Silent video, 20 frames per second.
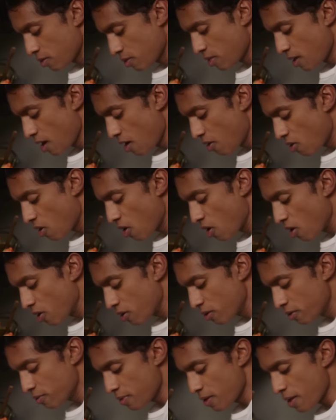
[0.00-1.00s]
there
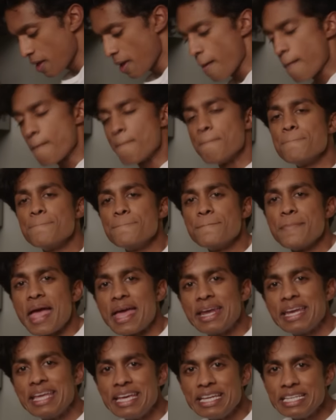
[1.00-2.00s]
are
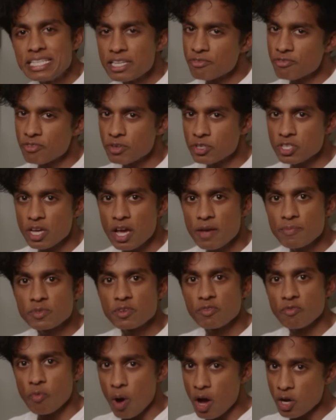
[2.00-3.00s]
many different types
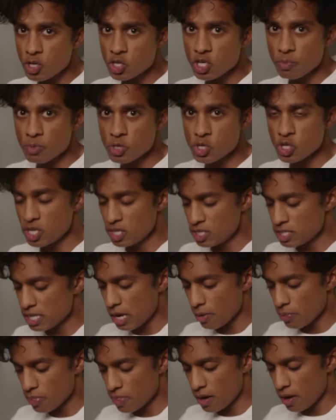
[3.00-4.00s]
of washing machines
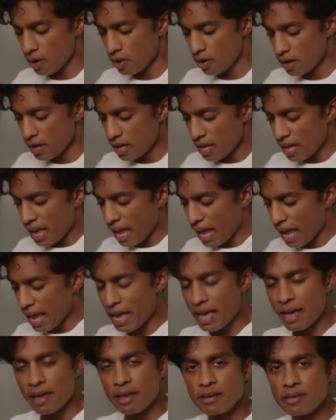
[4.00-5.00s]
out there,
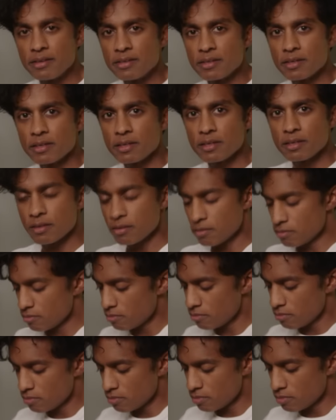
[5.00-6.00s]
and
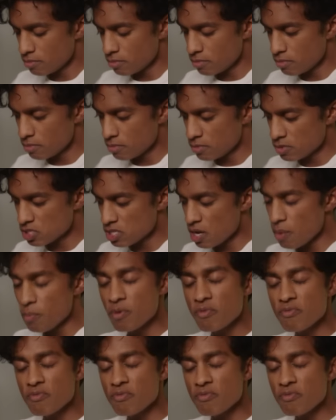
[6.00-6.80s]
some